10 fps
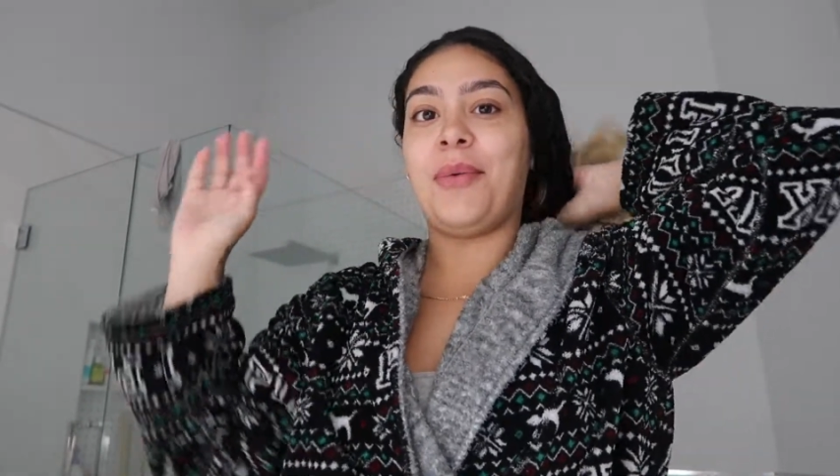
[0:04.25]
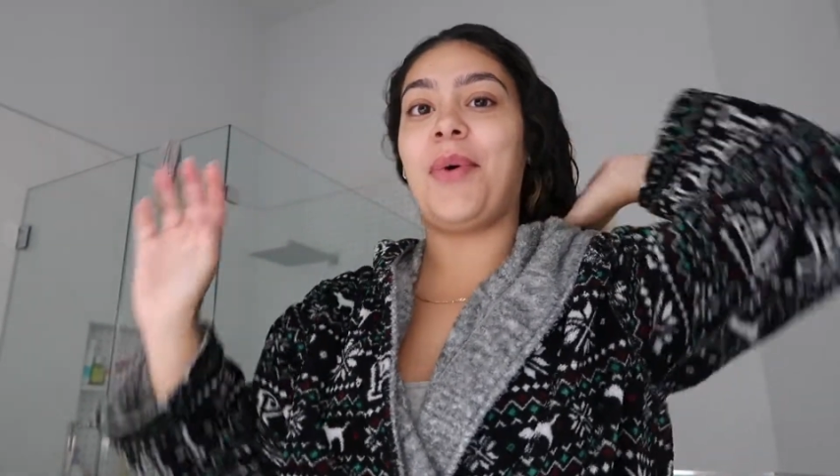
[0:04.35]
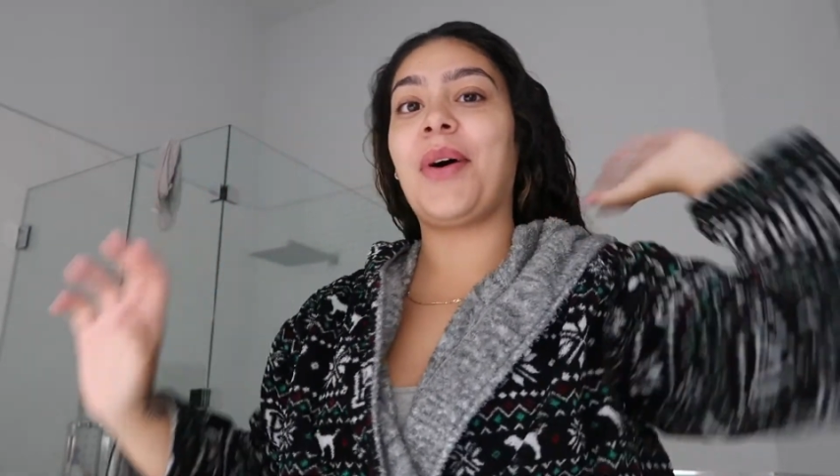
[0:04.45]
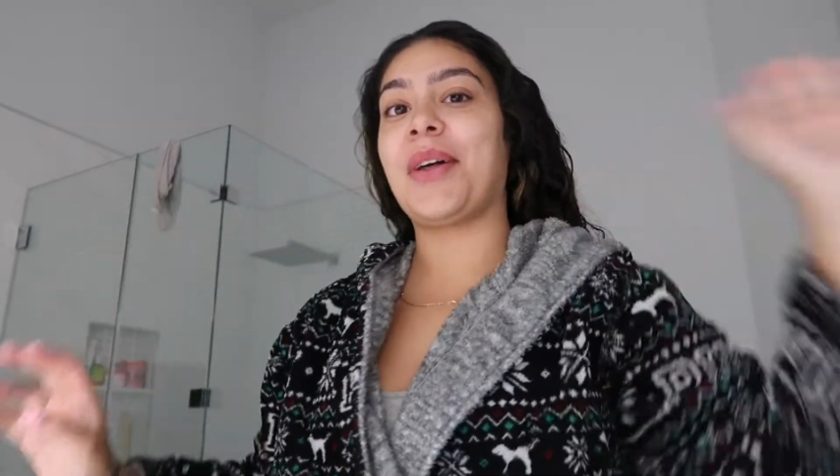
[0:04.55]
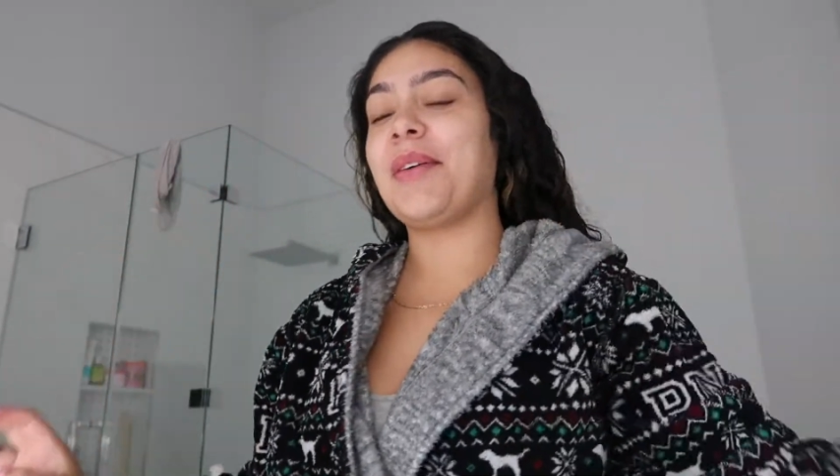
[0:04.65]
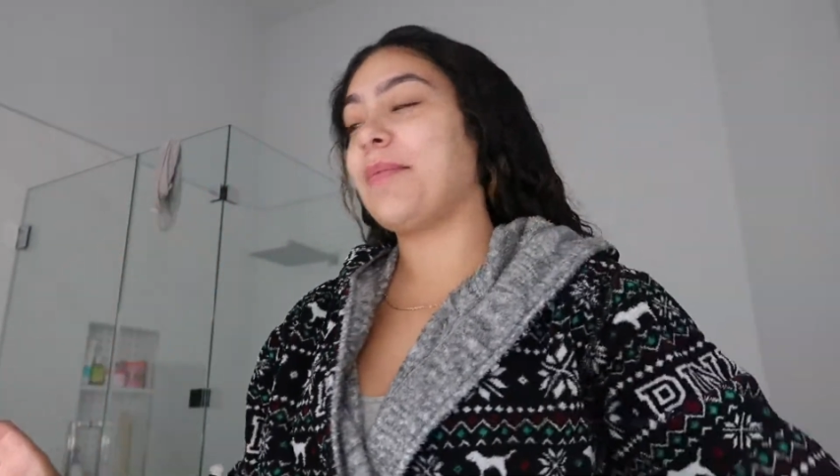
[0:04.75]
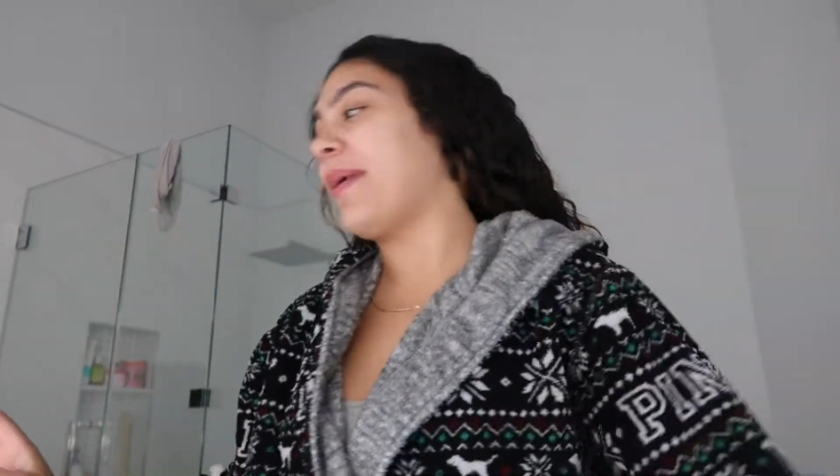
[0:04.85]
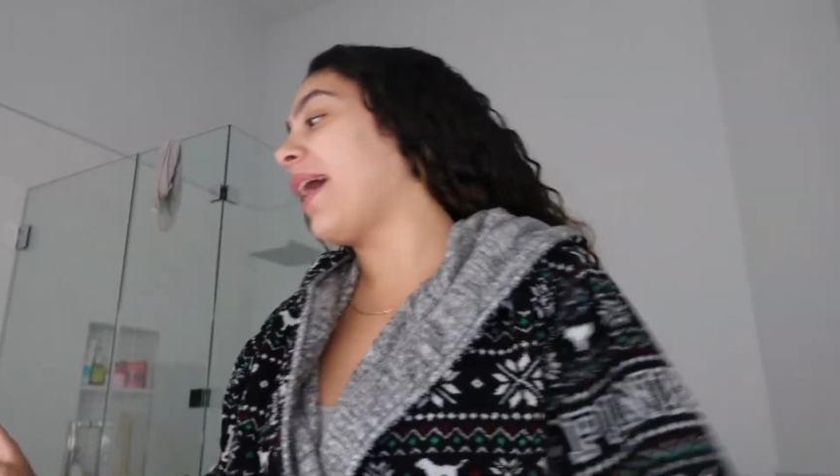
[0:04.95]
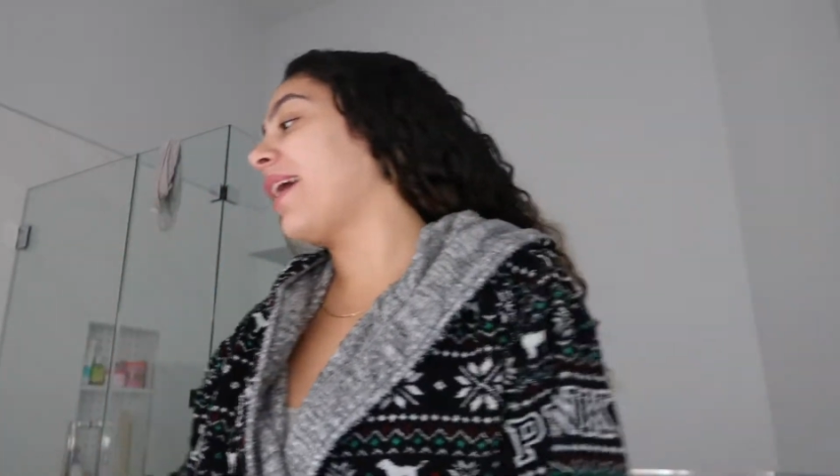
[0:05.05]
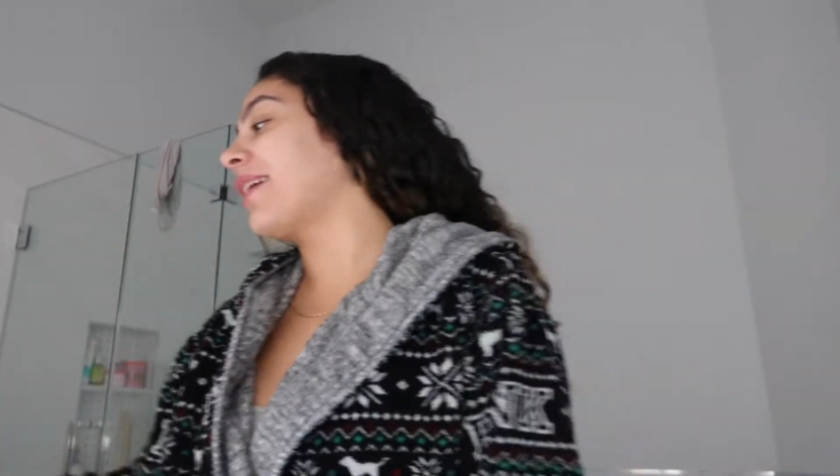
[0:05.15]
welcome
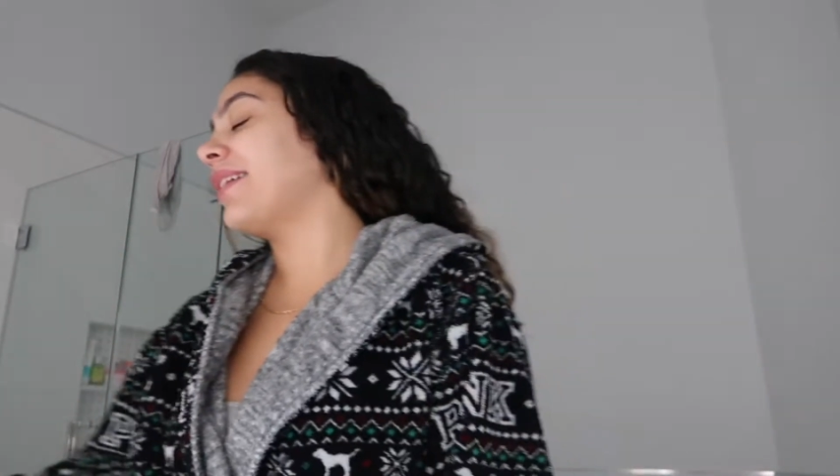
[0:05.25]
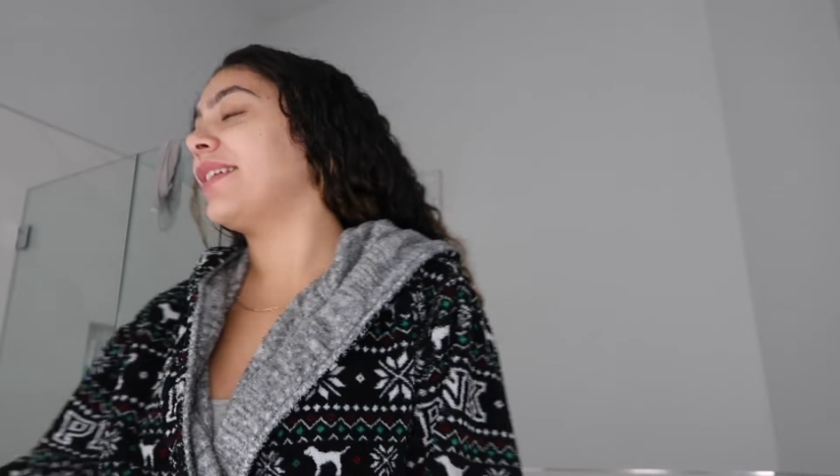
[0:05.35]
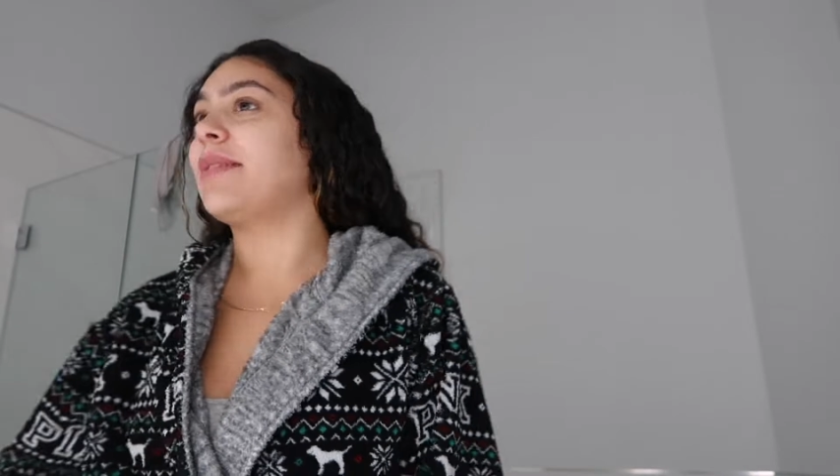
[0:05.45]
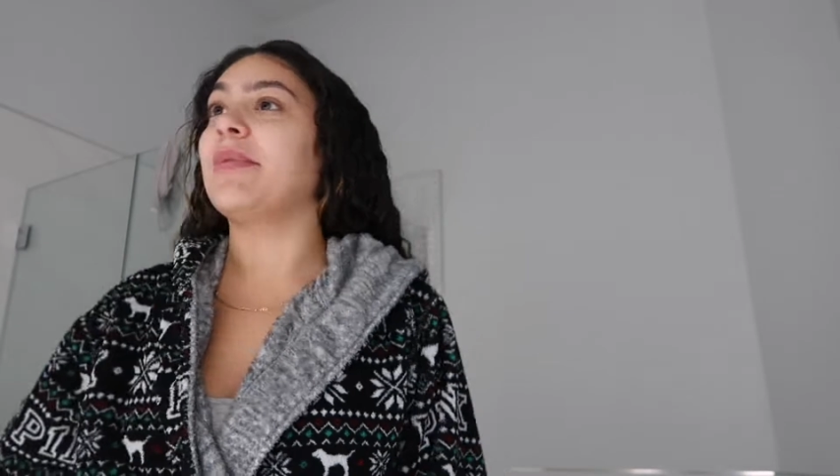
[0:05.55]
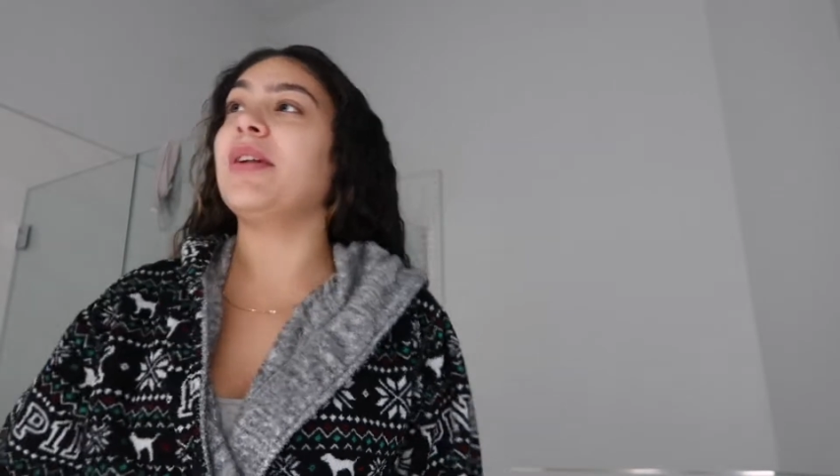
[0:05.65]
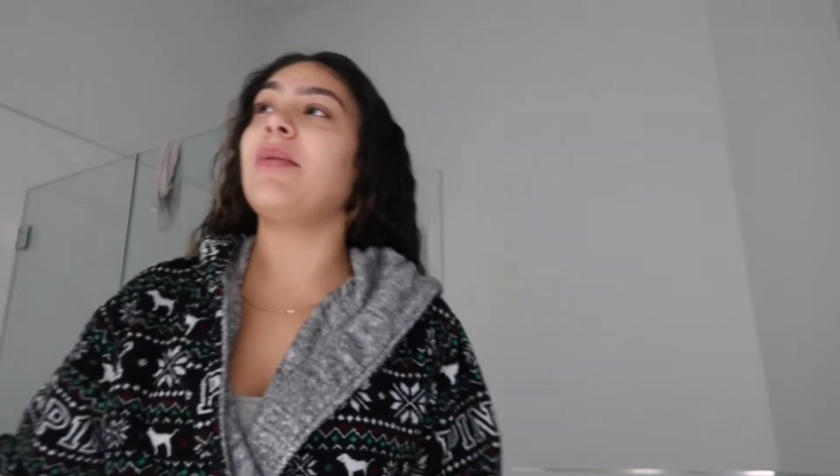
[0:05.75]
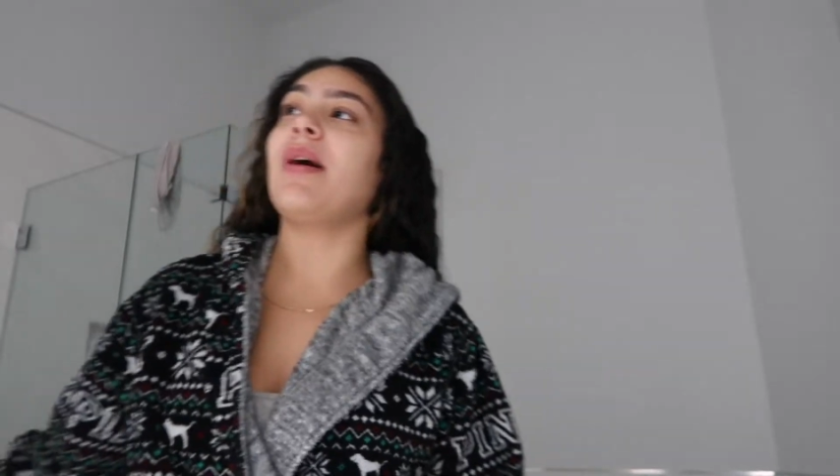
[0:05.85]
back. It's been a